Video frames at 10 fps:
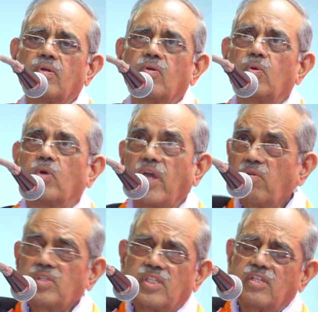who
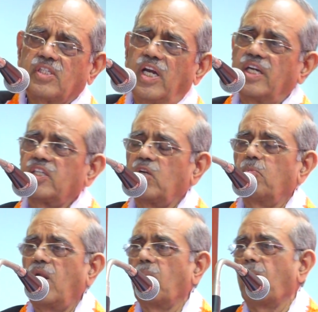gave us this electric
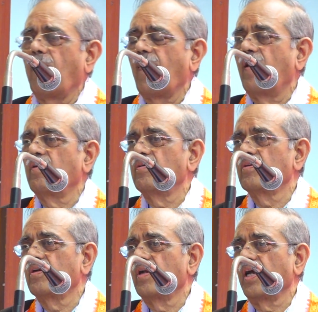bulb,
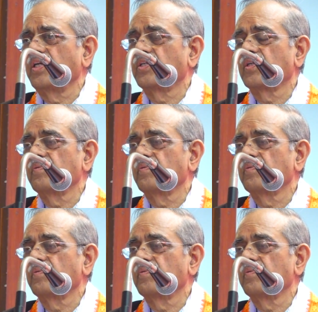light.